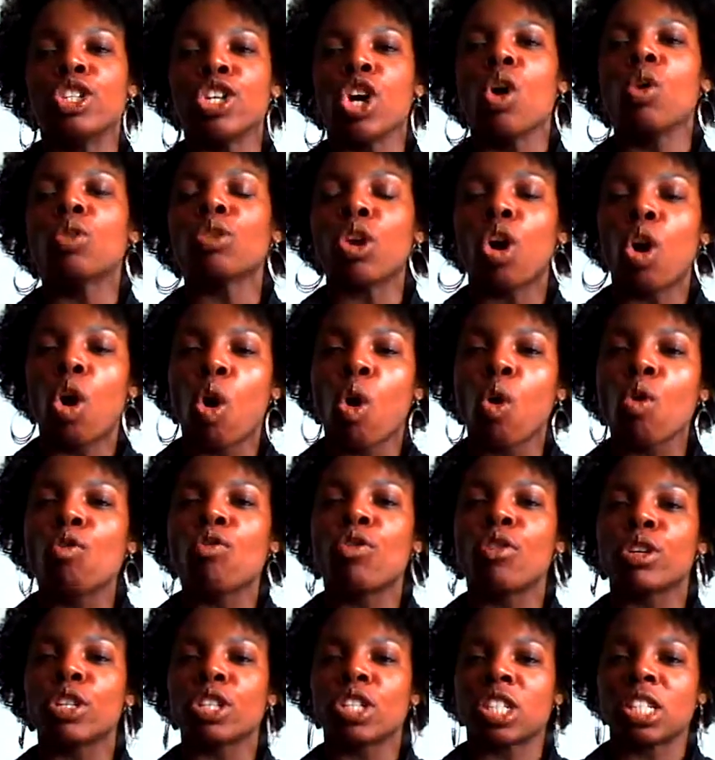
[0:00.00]
don't
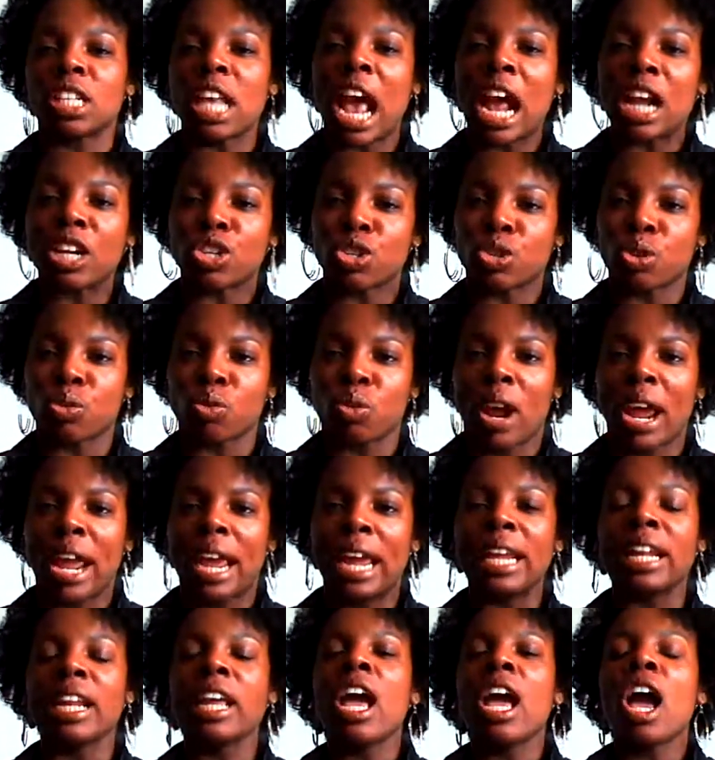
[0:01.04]

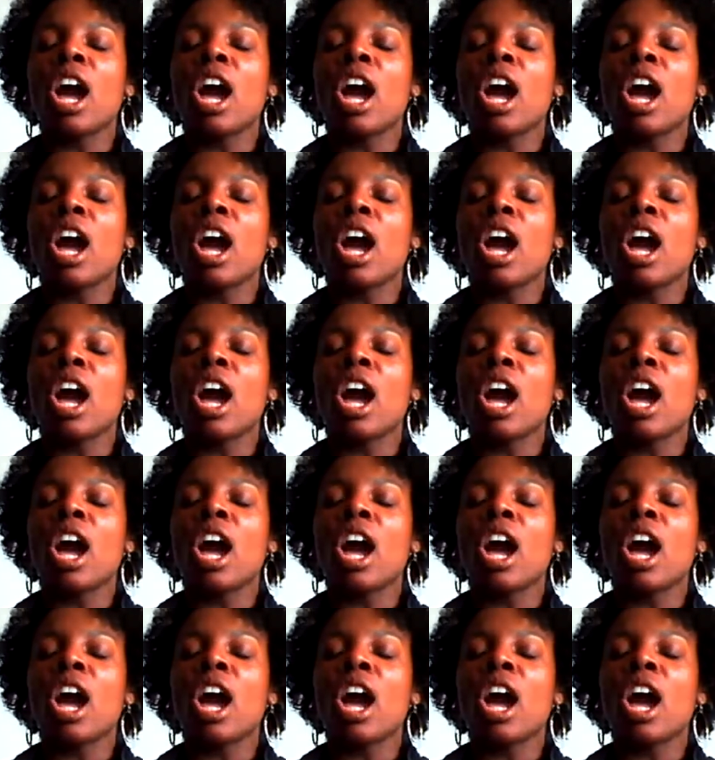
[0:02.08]
oversaturate